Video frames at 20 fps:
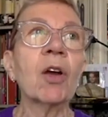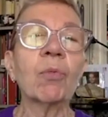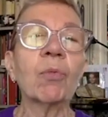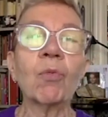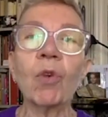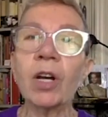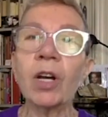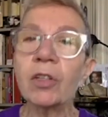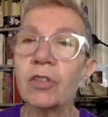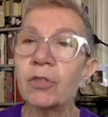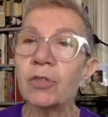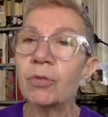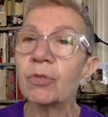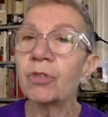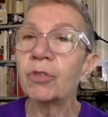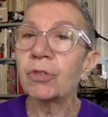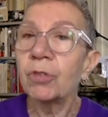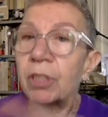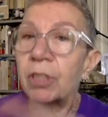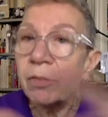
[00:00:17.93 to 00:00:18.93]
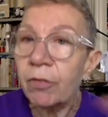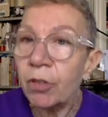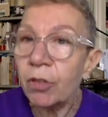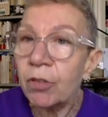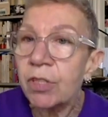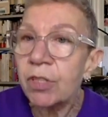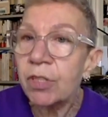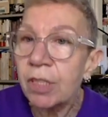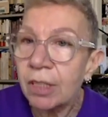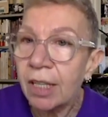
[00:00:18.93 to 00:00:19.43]
One, to
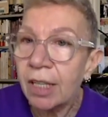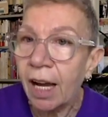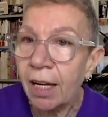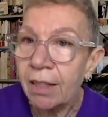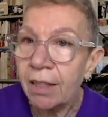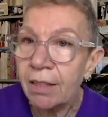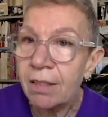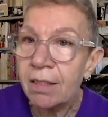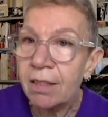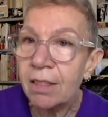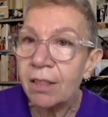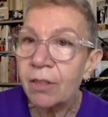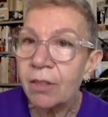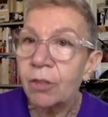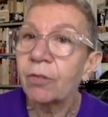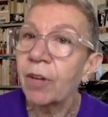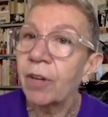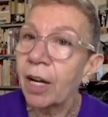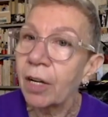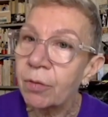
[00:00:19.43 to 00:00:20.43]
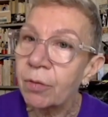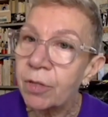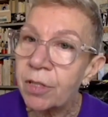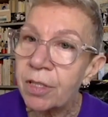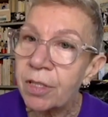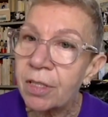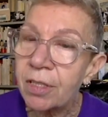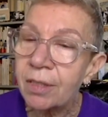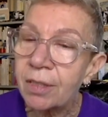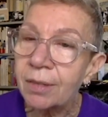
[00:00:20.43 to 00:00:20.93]
universalize the
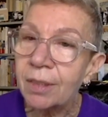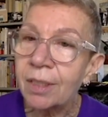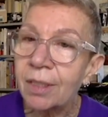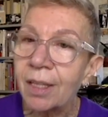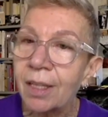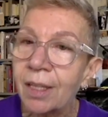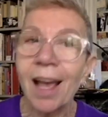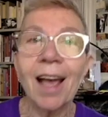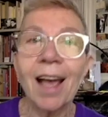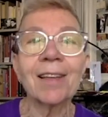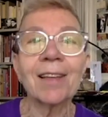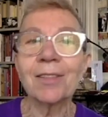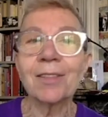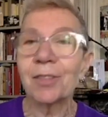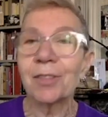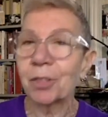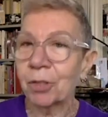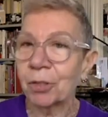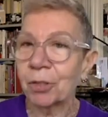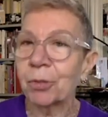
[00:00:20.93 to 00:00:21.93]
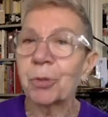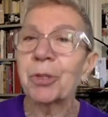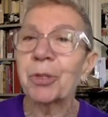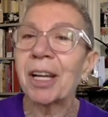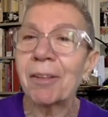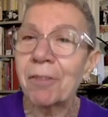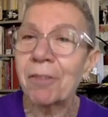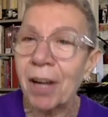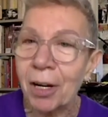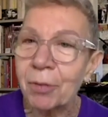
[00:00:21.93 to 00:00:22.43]
virus, as the
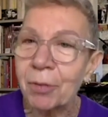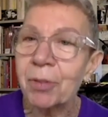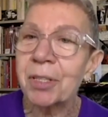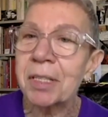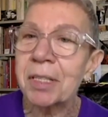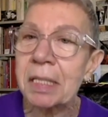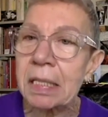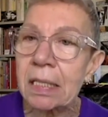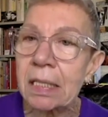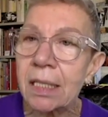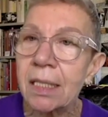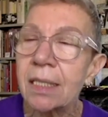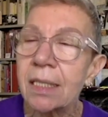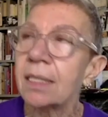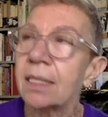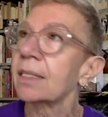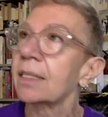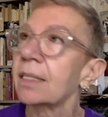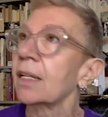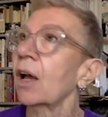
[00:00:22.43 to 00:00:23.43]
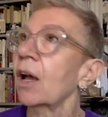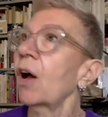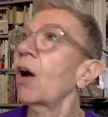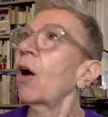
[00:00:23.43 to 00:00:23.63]
coronavirus is.